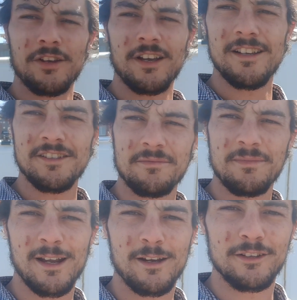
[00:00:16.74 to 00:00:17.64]
you guys, I'm
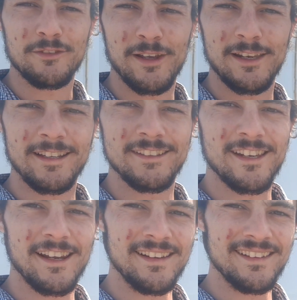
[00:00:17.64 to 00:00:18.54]
back here at the van again
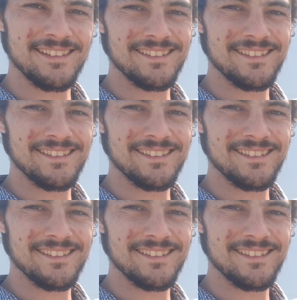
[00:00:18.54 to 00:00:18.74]
today.